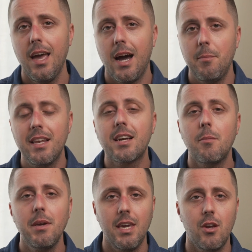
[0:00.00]
I mean,
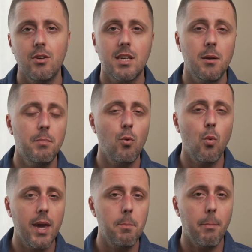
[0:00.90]
coming here, it's going to be
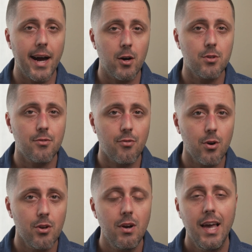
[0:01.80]
way milder
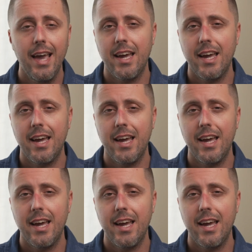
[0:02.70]
for you.